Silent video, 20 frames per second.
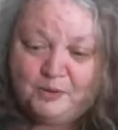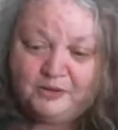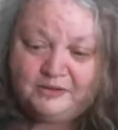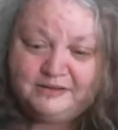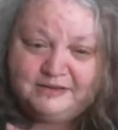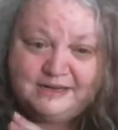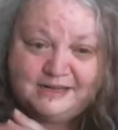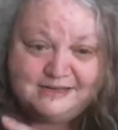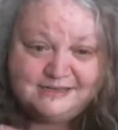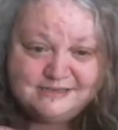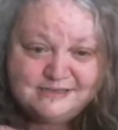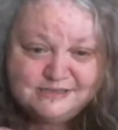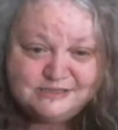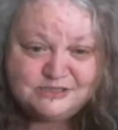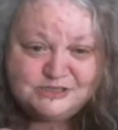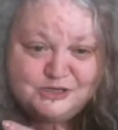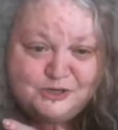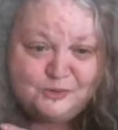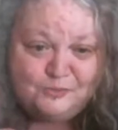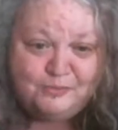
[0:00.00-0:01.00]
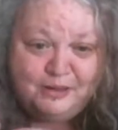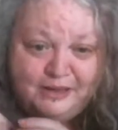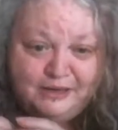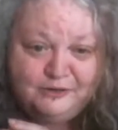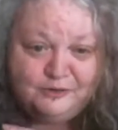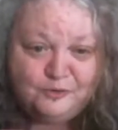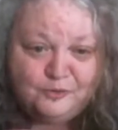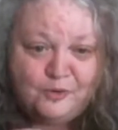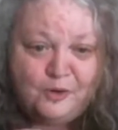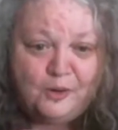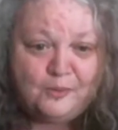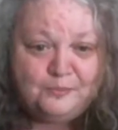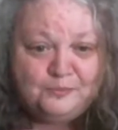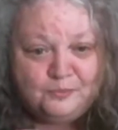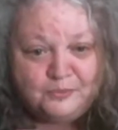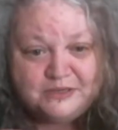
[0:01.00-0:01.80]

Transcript: pollinators to your main crop,